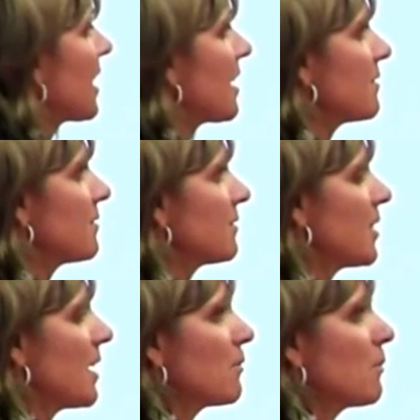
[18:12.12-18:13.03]
you have
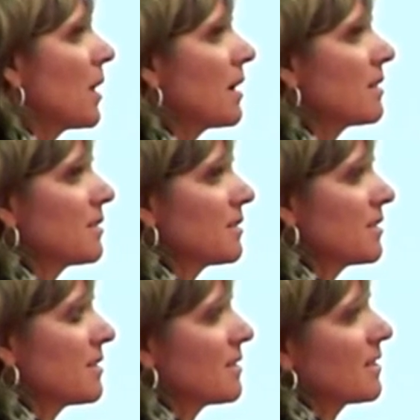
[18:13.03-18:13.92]
a while.
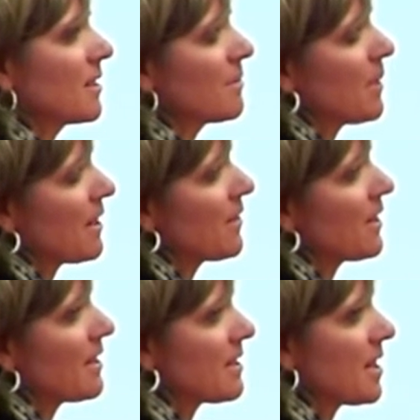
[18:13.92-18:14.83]
The
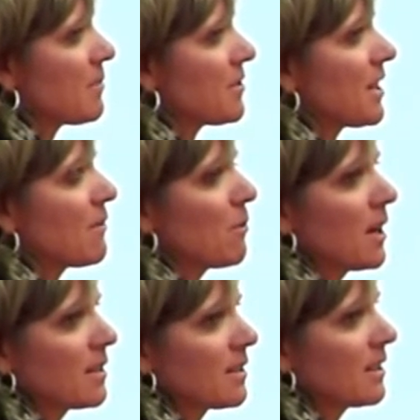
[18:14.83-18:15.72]
benefit of this sample is you have a
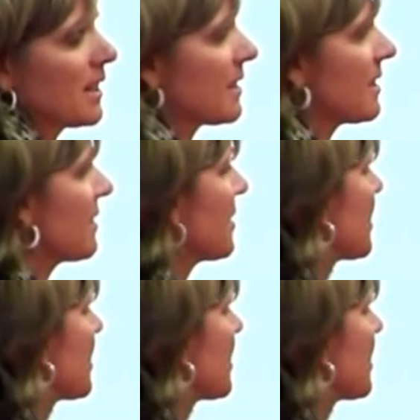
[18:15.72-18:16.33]
while to collect it